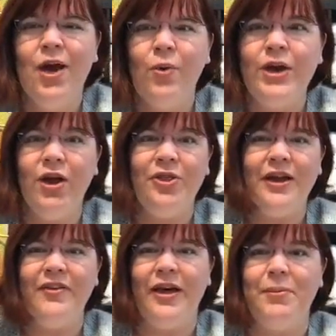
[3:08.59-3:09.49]
what do y'all
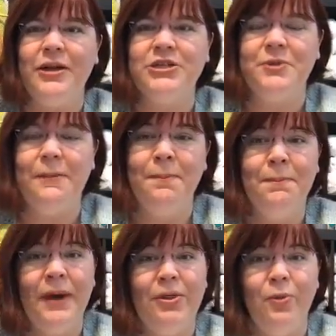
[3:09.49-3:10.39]
think of that punishment?
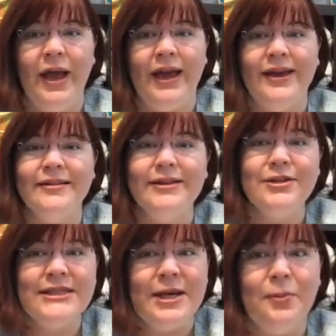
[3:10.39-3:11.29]
By the way,
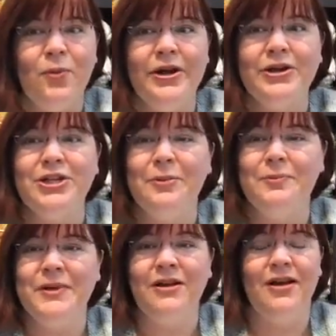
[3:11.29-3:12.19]
little tip while you're
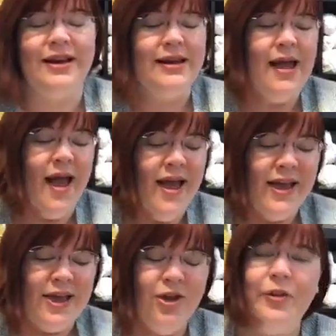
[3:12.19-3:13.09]
jumping on.
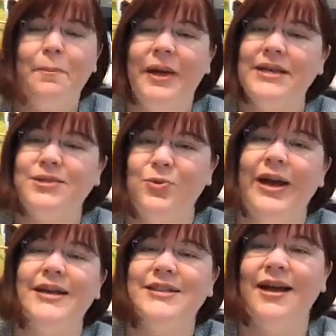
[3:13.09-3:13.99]
You know the best
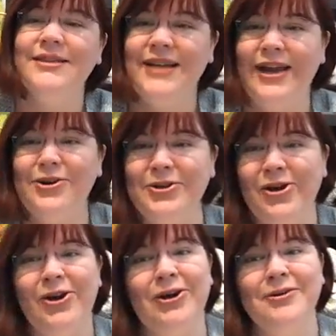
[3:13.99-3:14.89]
way to untangle
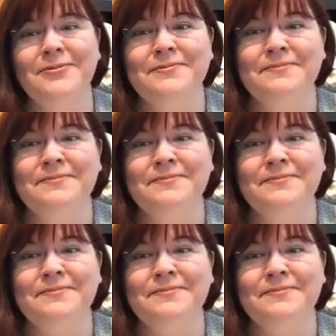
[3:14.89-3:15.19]
yarn?